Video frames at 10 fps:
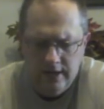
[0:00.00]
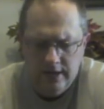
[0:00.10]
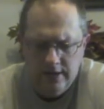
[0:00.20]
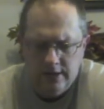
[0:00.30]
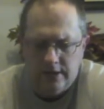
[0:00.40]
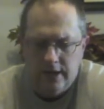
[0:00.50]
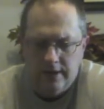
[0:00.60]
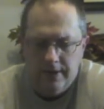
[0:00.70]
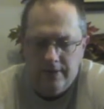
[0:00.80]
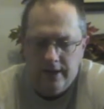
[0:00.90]
You just got to
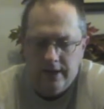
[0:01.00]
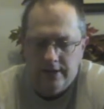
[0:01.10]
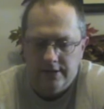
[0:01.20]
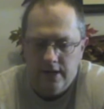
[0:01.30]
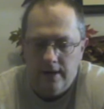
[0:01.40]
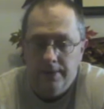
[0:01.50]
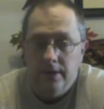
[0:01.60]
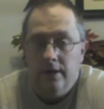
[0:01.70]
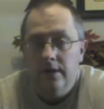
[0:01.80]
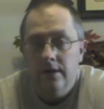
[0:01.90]
be ready to stop
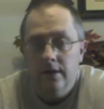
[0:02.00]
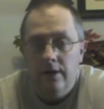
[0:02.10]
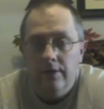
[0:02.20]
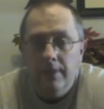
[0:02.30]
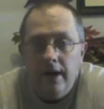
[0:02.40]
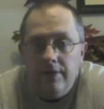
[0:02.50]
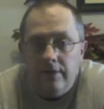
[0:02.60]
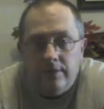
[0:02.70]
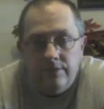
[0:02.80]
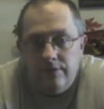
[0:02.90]
and go to the
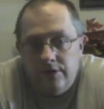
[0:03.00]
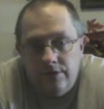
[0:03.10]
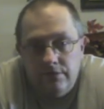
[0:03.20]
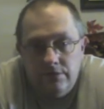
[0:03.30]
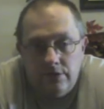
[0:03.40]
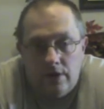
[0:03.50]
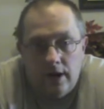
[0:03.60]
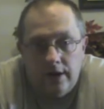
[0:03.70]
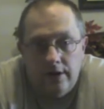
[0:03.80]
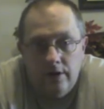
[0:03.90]
bathroom, sort of
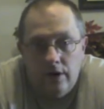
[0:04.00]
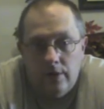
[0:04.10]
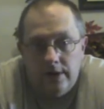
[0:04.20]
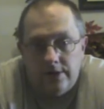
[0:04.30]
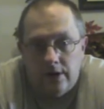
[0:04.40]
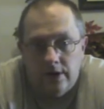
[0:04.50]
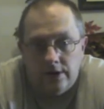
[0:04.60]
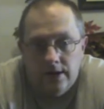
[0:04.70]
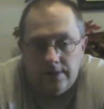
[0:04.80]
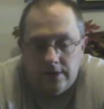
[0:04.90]
like you always are,
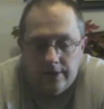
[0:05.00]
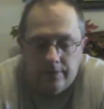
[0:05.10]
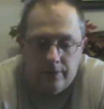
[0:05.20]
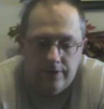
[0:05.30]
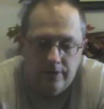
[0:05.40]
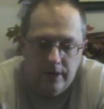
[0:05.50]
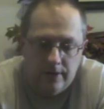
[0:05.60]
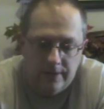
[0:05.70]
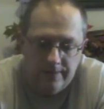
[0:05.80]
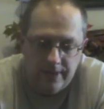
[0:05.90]
except it's a little more
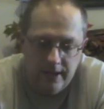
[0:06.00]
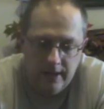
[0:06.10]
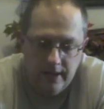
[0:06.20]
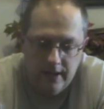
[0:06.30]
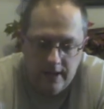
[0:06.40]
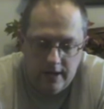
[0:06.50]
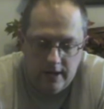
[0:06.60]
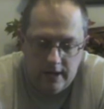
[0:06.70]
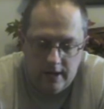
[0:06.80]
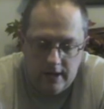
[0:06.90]
frequent.
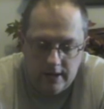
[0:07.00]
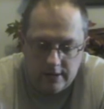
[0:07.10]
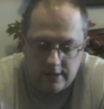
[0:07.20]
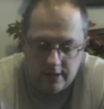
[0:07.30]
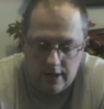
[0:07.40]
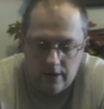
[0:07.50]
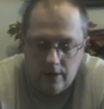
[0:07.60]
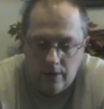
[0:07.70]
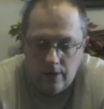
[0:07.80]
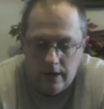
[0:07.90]

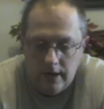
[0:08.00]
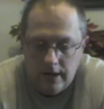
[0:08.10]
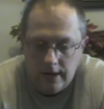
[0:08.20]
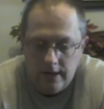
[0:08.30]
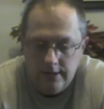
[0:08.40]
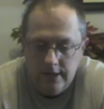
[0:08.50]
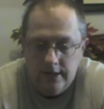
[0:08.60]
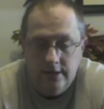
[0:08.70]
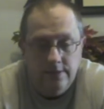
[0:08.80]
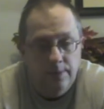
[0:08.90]
So I gotta say,
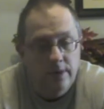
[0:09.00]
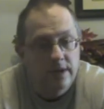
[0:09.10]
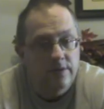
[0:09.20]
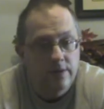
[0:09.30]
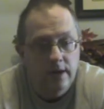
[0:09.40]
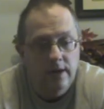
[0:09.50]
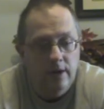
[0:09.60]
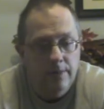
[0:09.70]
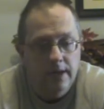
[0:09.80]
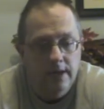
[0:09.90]
at this point, it's really
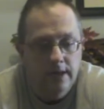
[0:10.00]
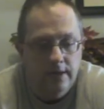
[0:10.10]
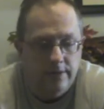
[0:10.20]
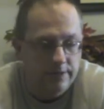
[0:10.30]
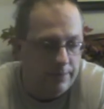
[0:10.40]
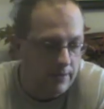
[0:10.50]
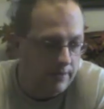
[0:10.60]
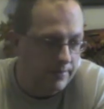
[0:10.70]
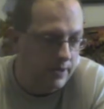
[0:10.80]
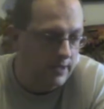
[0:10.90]
no big deal, this part of
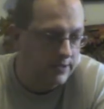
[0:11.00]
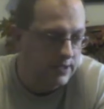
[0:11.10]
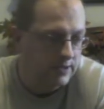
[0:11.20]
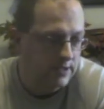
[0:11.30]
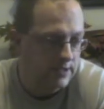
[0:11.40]
the process.